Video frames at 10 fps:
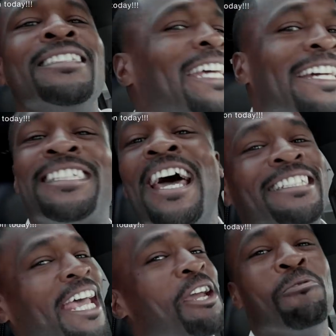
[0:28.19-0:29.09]
D
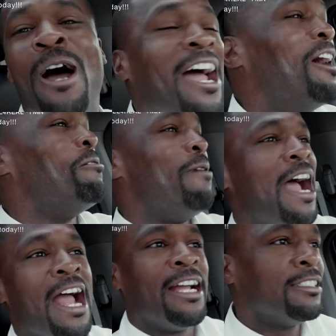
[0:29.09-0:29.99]
J T Will,
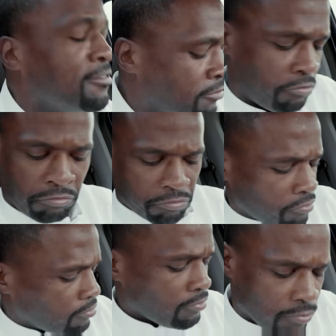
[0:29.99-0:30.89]
man. I'm called a
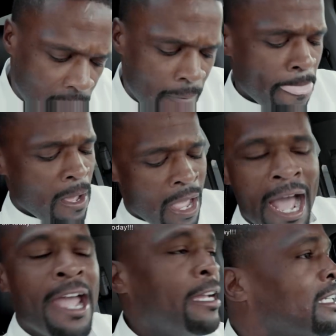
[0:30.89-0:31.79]
soldier boy.
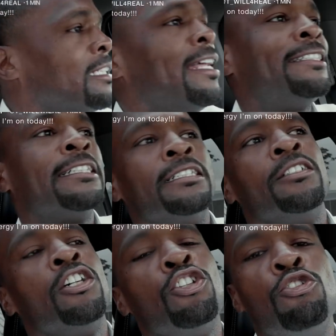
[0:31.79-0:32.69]
Hey, listen.
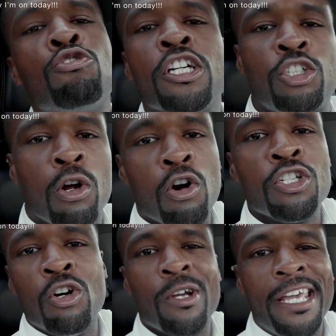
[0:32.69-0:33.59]
You
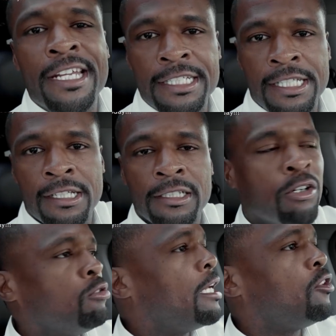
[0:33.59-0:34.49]
control your energy.
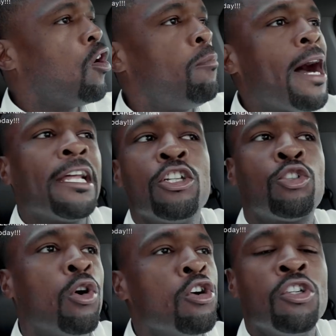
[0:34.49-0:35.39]
Don't let nobody
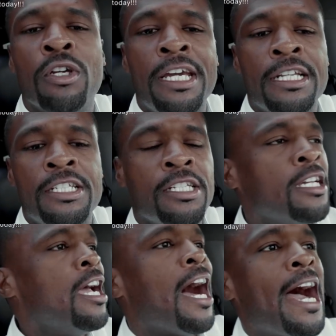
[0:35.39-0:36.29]
control your
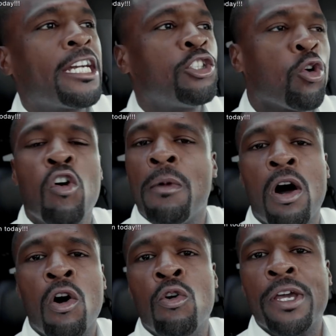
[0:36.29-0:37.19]
energy. I control
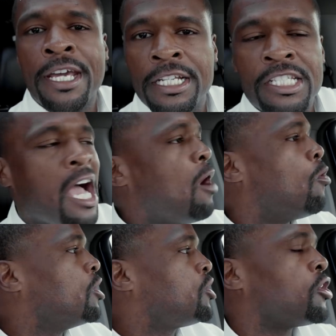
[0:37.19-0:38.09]
my own energy. I
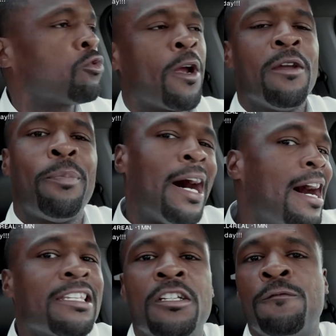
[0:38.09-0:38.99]
want to generate
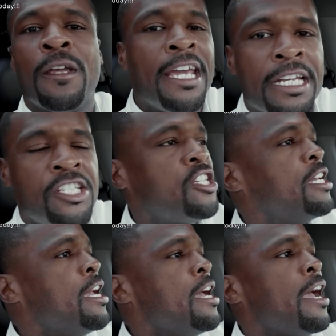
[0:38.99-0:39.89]
positive energy